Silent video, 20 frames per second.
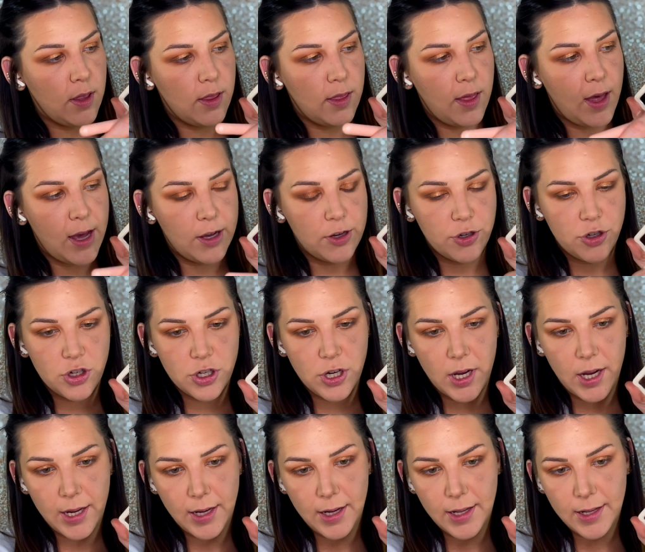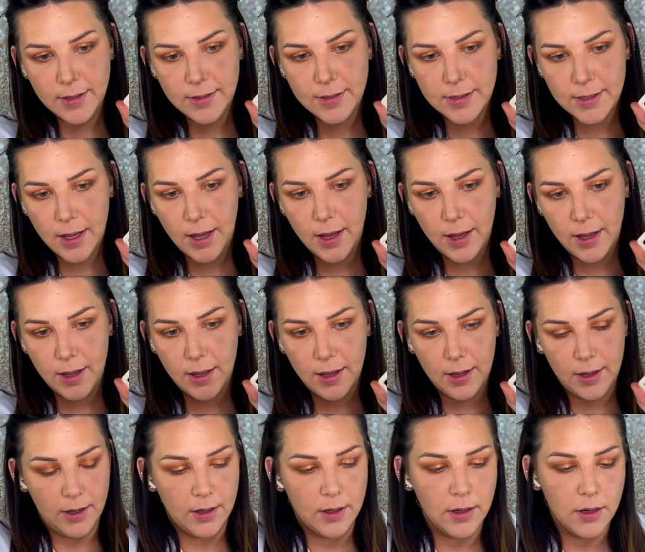that shiny
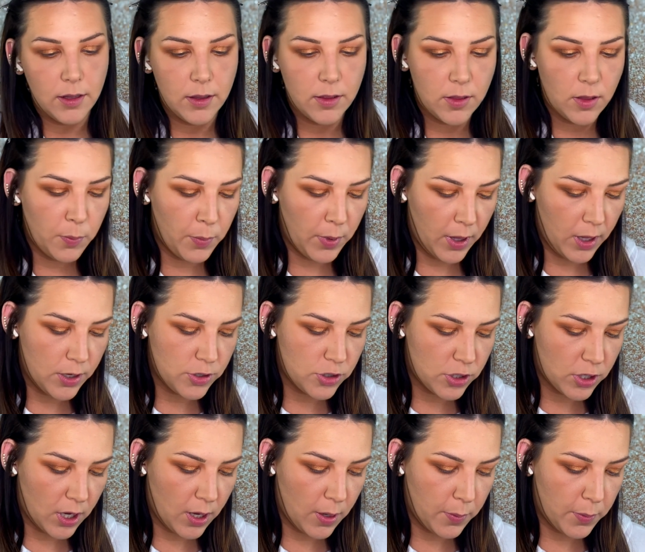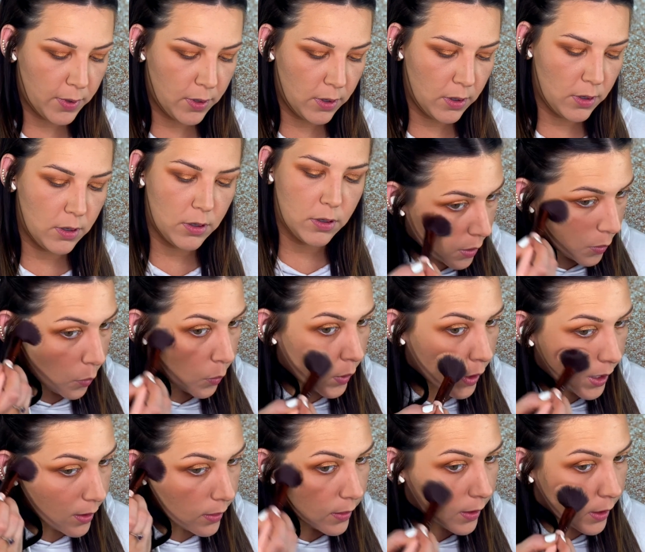side, the blush topper. What
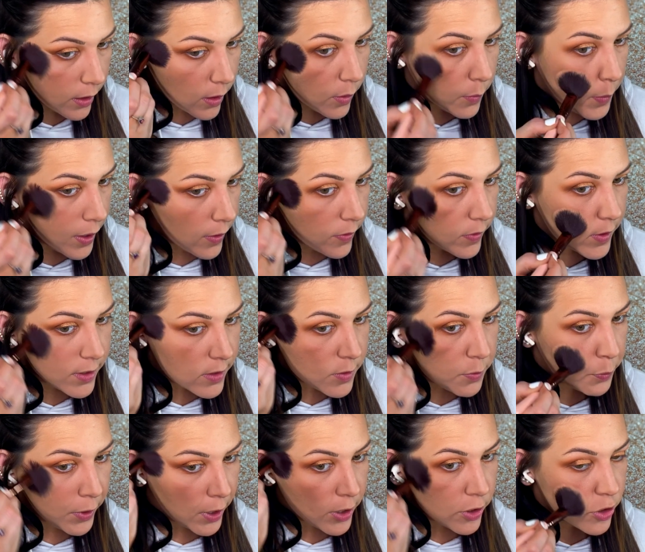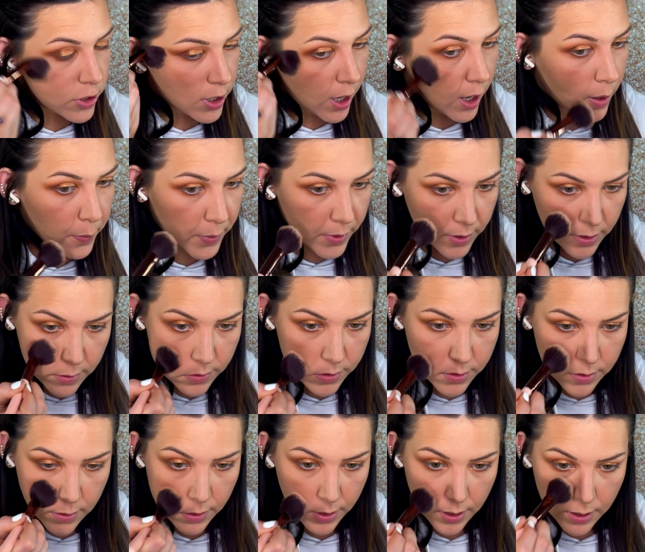I like about these blush
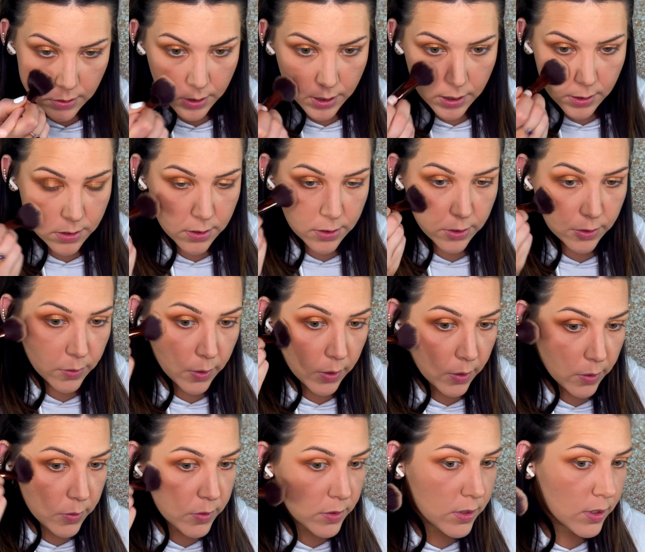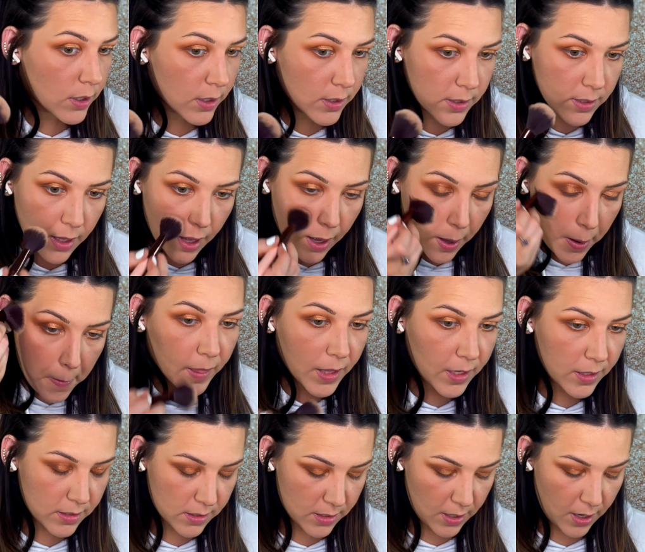toppers and these duos is that
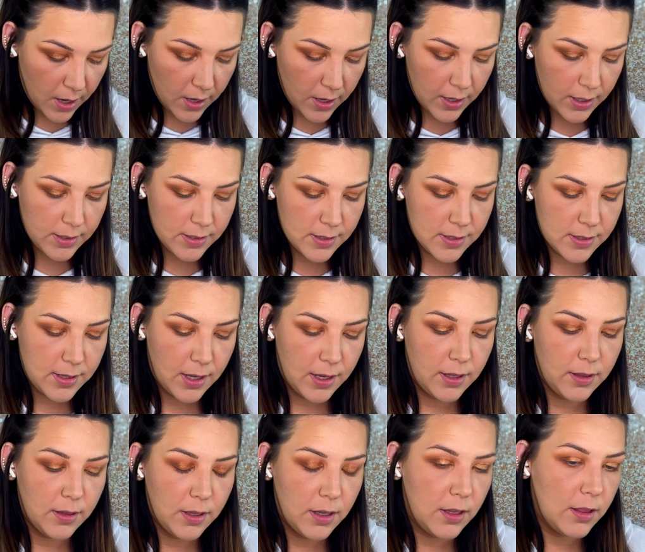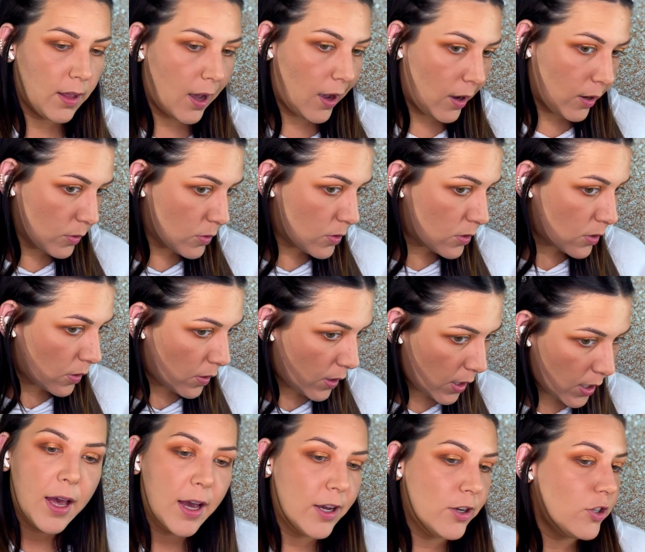it's not insanely loud. So
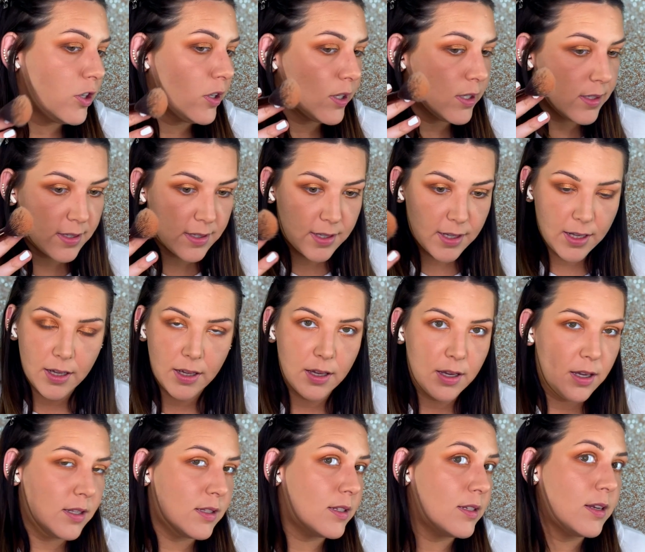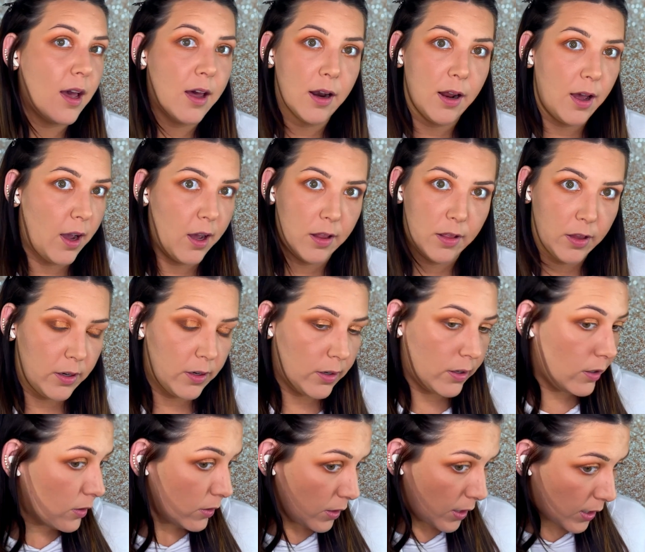like, as you can see, it's not a
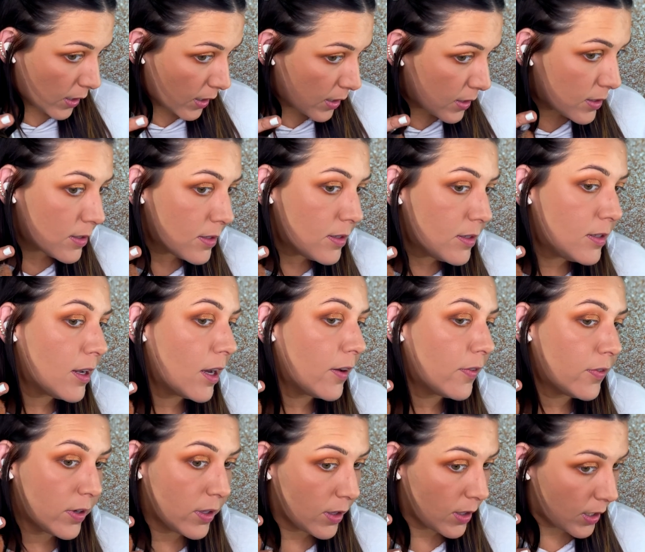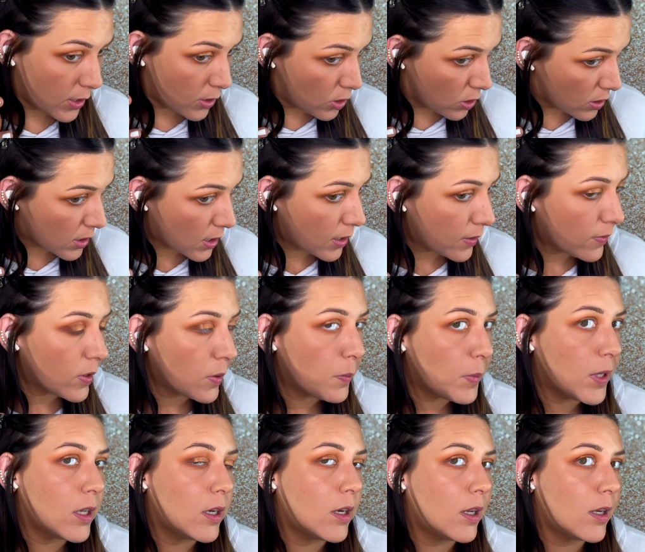highlighter. Like, it's definitely just giving
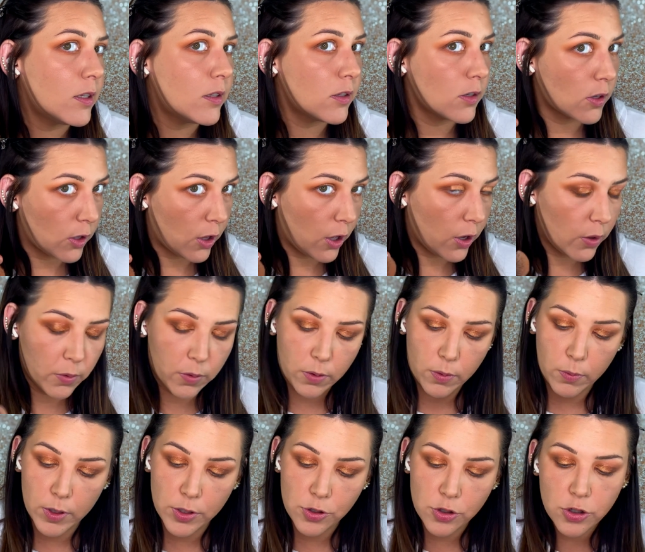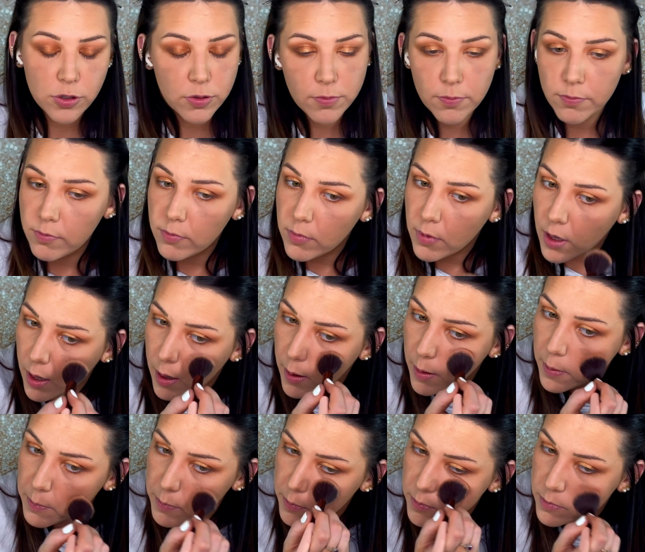me a nice glow, which
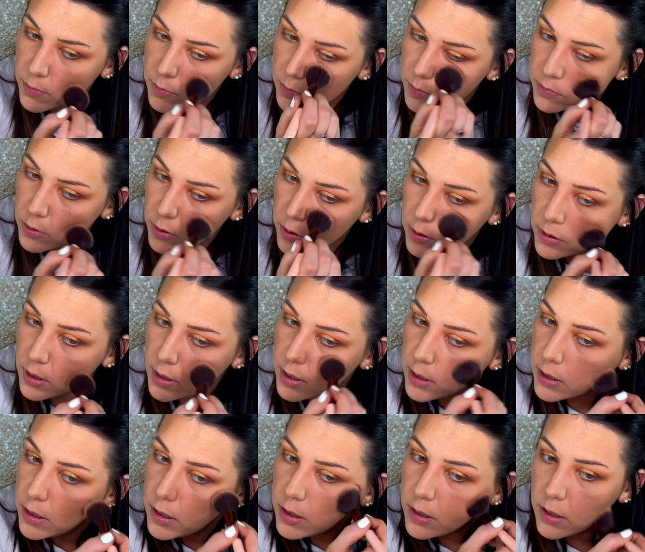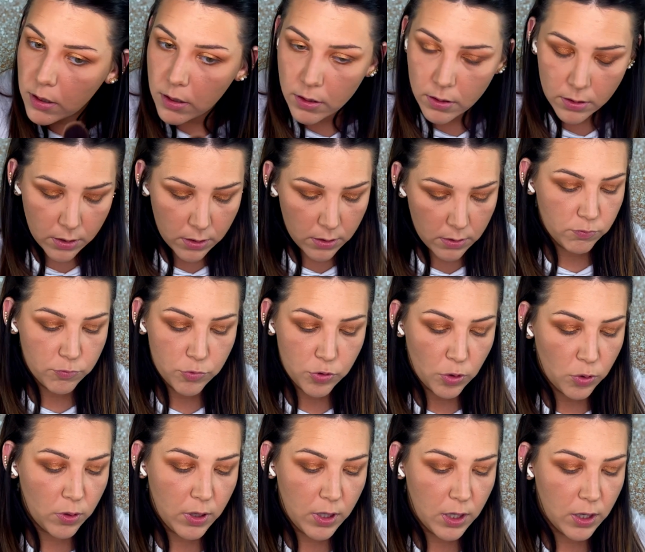I'm totally
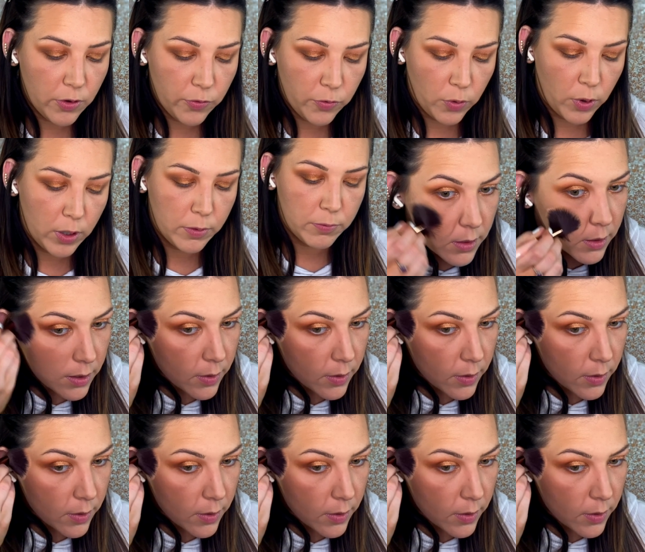here for.